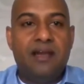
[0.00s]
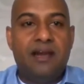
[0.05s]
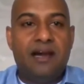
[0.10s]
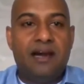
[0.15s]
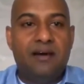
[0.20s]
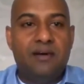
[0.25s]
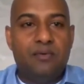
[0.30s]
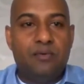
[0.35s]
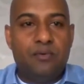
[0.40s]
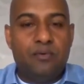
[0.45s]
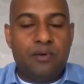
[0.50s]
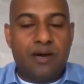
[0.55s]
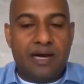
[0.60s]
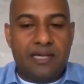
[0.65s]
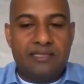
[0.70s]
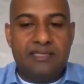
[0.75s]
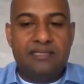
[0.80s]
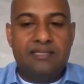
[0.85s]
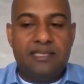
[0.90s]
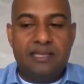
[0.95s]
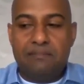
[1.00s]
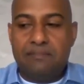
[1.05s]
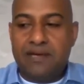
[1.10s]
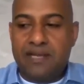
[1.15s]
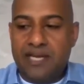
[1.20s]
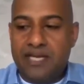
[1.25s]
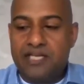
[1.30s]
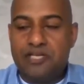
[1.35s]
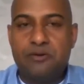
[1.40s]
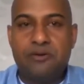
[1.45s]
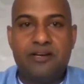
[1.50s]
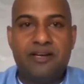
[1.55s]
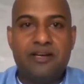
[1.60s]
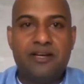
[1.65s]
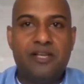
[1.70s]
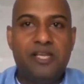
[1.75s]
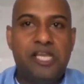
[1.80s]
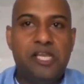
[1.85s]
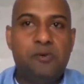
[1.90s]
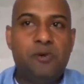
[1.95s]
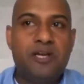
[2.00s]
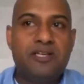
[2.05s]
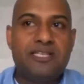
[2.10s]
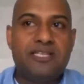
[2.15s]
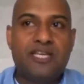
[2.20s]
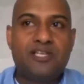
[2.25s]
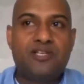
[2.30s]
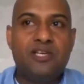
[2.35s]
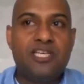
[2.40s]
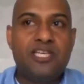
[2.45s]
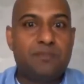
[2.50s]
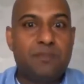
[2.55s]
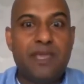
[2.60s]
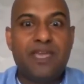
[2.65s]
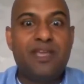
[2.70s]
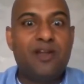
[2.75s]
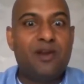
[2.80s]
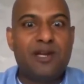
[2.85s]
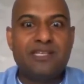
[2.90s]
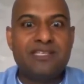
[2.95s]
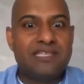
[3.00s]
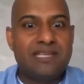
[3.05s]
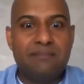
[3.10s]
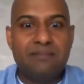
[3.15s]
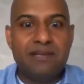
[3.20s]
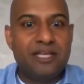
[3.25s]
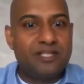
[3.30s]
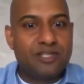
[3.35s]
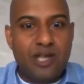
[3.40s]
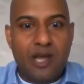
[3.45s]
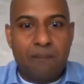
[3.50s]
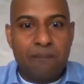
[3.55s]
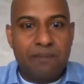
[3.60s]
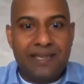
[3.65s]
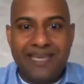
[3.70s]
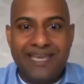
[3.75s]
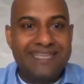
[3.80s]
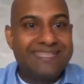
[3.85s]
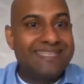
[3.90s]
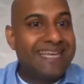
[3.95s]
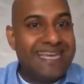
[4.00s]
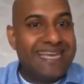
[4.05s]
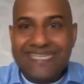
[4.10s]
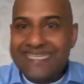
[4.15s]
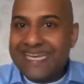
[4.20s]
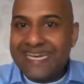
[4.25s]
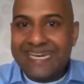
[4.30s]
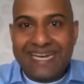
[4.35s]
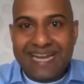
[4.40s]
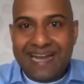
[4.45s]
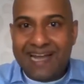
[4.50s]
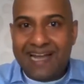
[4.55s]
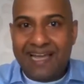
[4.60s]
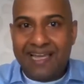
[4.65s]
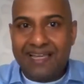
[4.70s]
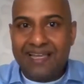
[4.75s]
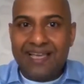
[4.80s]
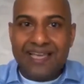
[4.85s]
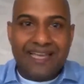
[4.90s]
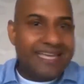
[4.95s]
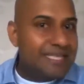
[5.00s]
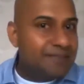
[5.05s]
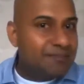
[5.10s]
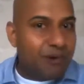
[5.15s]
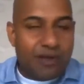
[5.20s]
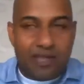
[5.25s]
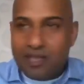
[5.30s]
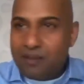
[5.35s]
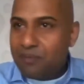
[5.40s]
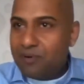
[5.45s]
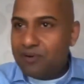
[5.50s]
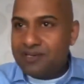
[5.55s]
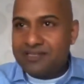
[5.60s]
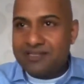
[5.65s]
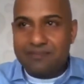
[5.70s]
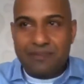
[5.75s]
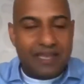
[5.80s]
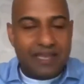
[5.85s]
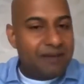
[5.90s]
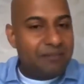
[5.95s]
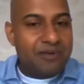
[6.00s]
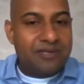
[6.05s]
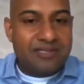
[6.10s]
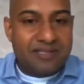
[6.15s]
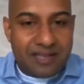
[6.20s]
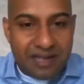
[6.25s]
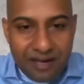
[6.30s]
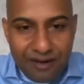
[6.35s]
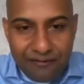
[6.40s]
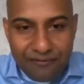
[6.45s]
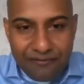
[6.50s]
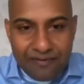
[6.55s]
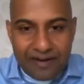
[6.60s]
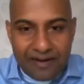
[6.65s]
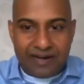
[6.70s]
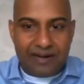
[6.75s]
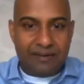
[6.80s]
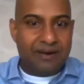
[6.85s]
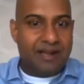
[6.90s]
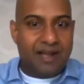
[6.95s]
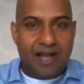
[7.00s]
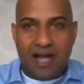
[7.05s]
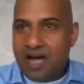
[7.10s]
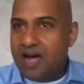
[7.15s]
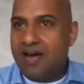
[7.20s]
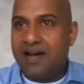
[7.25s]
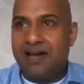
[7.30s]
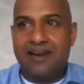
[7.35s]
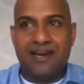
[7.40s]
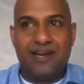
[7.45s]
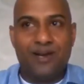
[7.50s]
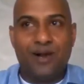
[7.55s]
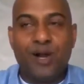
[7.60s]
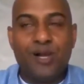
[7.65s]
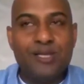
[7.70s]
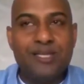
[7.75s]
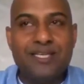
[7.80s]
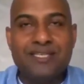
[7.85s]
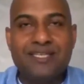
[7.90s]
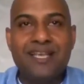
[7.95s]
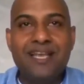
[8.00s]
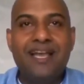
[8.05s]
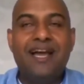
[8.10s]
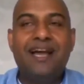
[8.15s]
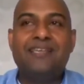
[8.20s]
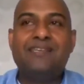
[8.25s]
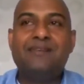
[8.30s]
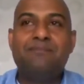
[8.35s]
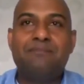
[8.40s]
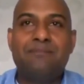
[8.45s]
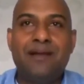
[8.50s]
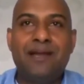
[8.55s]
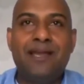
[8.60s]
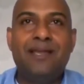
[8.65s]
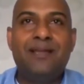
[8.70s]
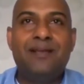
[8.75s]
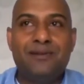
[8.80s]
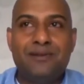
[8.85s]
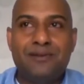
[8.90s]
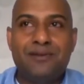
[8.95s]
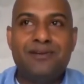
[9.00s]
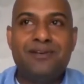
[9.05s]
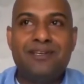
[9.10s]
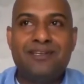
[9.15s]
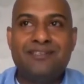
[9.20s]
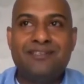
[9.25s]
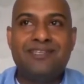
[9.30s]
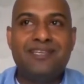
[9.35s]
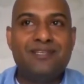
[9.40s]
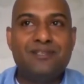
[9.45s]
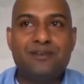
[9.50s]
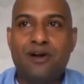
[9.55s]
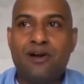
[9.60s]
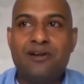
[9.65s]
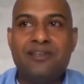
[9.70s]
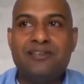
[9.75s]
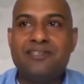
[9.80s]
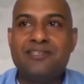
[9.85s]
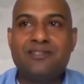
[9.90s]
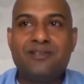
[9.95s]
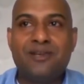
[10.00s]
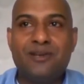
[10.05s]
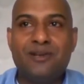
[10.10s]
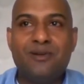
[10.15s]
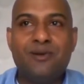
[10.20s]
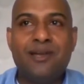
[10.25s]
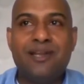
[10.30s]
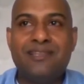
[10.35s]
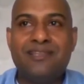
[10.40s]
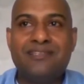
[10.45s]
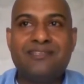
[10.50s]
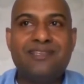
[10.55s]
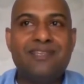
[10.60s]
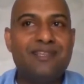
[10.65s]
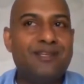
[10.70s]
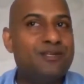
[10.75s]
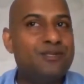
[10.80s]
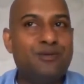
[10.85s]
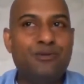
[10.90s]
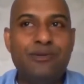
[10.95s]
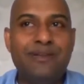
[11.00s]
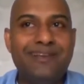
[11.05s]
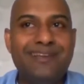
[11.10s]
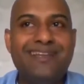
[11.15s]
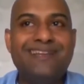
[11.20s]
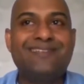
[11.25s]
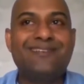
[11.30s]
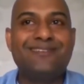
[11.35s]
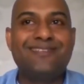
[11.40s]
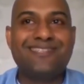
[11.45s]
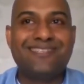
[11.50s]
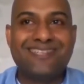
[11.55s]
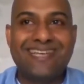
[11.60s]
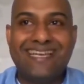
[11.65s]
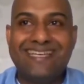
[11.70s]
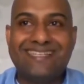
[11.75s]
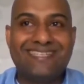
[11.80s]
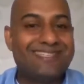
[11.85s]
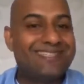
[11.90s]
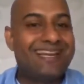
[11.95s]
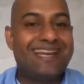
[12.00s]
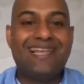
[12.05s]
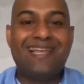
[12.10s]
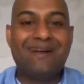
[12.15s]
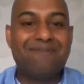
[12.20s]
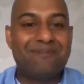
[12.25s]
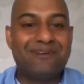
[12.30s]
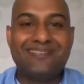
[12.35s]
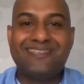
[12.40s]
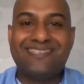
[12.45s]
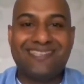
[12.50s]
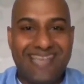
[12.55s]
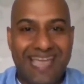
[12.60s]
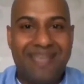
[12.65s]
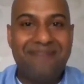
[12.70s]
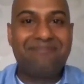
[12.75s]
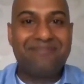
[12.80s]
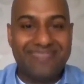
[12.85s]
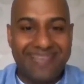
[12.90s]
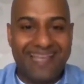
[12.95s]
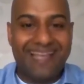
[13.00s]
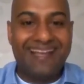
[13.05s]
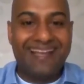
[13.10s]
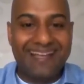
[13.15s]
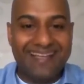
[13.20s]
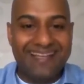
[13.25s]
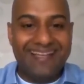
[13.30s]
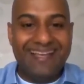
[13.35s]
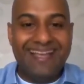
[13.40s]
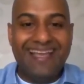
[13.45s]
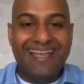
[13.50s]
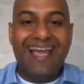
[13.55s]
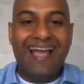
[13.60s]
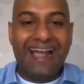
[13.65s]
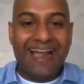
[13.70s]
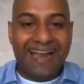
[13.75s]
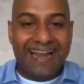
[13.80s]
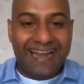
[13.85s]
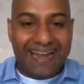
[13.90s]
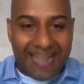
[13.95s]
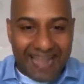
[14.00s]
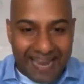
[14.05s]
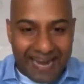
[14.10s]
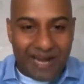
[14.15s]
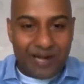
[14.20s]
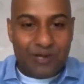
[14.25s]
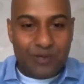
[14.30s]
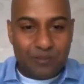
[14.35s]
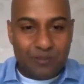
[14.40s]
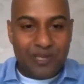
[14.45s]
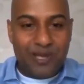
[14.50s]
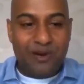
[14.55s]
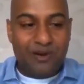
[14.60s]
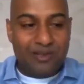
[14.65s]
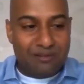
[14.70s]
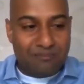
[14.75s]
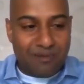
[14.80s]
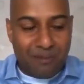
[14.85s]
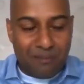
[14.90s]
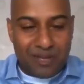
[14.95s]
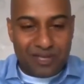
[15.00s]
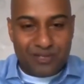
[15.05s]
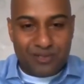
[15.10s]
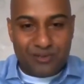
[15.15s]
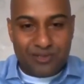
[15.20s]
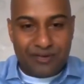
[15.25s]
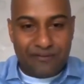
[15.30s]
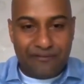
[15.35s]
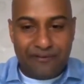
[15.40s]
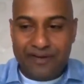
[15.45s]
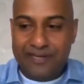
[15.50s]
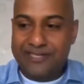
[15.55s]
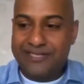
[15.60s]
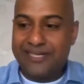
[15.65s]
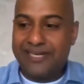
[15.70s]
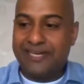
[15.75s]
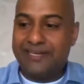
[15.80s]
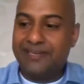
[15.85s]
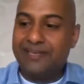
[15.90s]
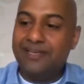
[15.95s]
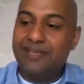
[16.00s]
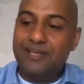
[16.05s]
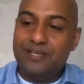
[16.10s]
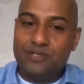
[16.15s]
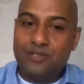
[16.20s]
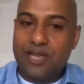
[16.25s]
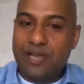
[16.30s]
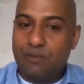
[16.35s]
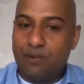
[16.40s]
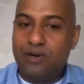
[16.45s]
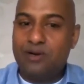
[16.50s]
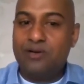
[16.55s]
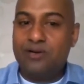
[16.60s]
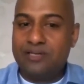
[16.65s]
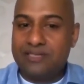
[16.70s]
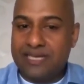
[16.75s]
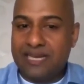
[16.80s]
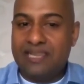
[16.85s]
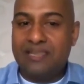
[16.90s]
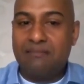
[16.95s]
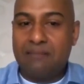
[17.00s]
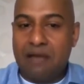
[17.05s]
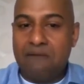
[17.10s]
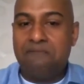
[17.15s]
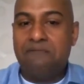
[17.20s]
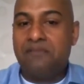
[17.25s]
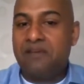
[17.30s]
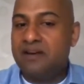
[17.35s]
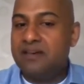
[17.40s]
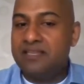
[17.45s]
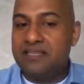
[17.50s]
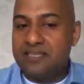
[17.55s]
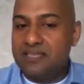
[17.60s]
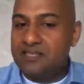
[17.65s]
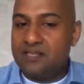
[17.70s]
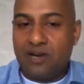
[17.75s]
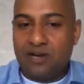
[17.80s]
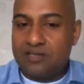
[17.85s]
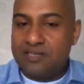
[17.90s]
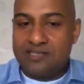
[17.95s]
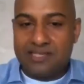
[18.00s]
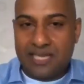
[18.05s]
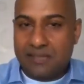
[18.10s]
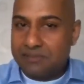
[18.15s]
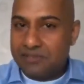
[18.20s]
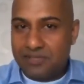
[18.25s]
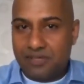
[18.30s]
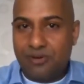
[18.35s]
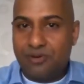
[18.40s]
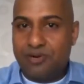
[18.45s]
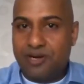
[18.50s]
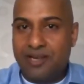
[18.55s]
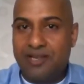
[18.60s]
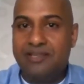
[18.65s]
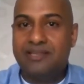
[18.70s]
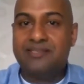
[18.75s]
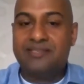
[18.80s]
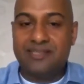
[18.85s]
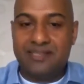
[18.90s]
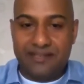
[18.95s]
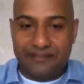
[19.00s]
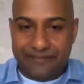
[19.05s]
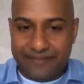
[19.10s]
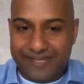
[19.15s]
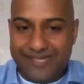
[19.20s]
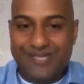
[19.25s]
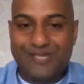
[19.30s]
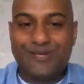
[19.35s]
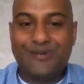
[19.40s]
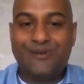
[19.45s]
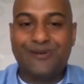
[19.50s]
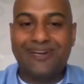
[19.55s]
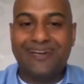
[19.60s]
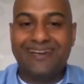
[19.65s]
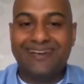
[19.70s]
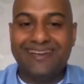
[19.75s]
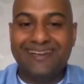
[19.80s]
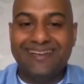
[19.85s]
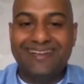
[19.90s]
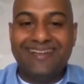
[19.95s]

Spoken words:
Aditya Maheshwaran, he was actually speaking on a similar topic. He's an Indian guy. He's speaking about his girlfriend, a car, and all this. I said, my goodness, these audiences can look at this. There are 2 Indians on the stage telling about the same thing. And I had to be on the moment to differentiate. So I wanted to tell them upfront, this is not the same story. It is a different story.